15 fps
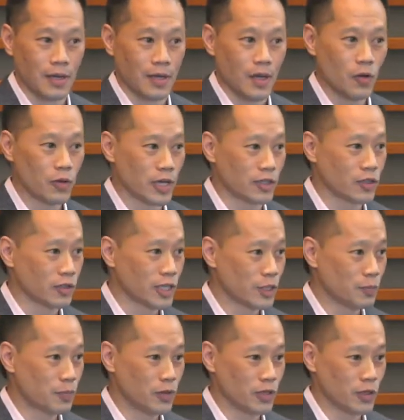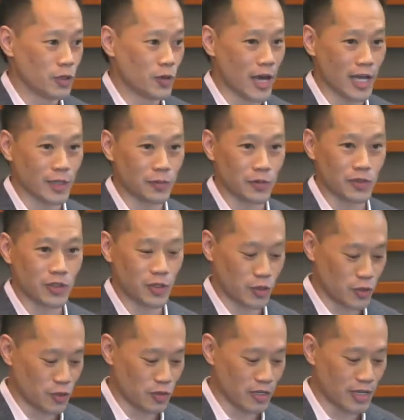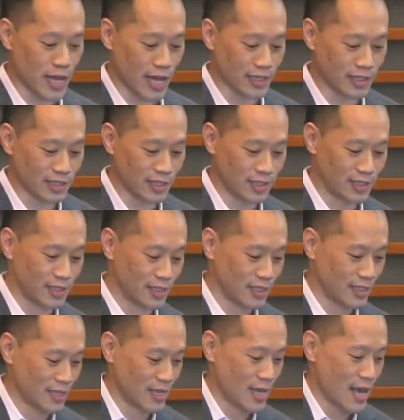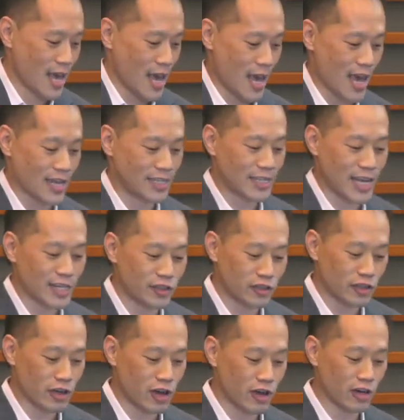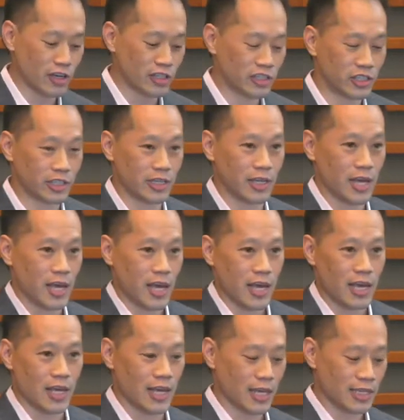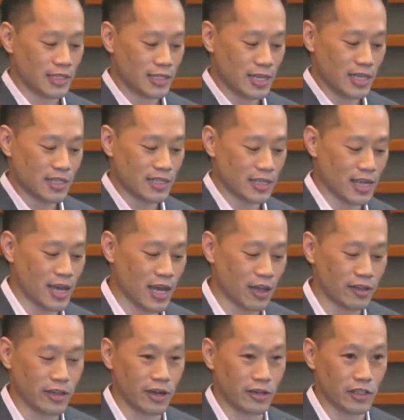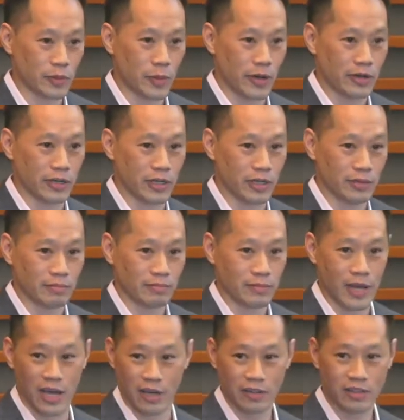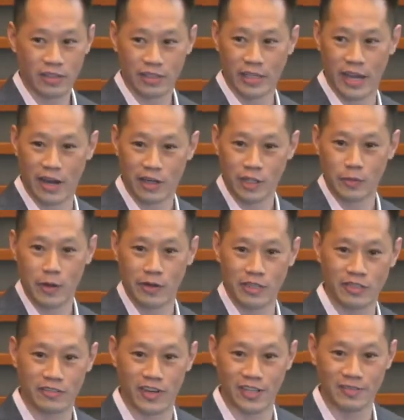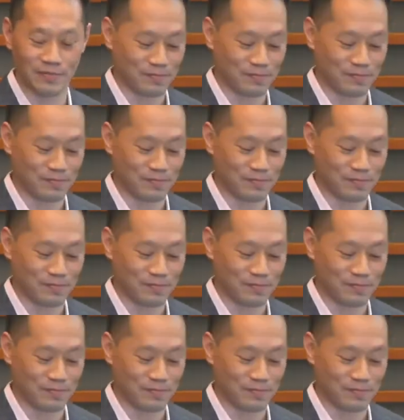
Okay, so let's put you experts to the test and test your knowledge. Is this a healthcare disparity? Healthcare disparity is fun.